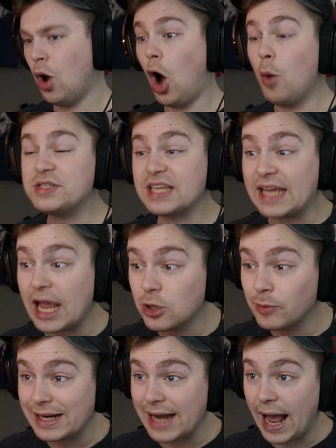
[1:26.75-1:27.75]
Oh, it's a
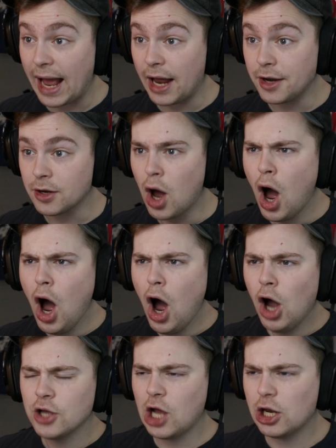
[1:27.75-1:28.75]
Gatorade ad.
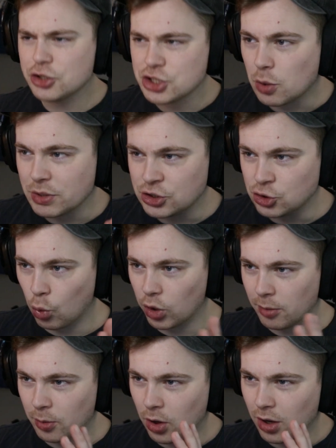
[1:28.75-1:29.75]
Oh, y'all are so
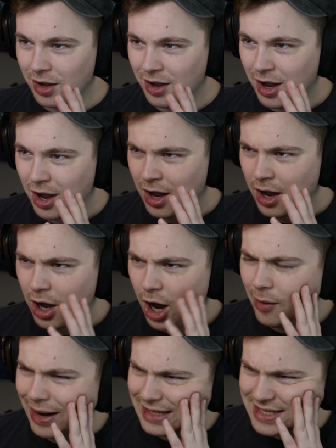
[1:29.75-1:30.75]
adorable.
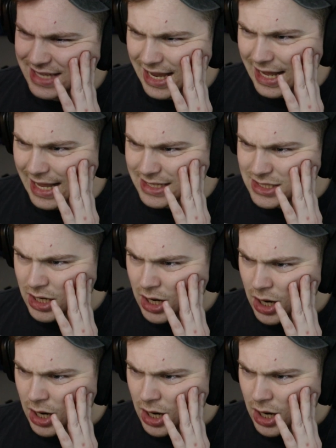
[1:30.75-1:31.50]
All right, let's get it.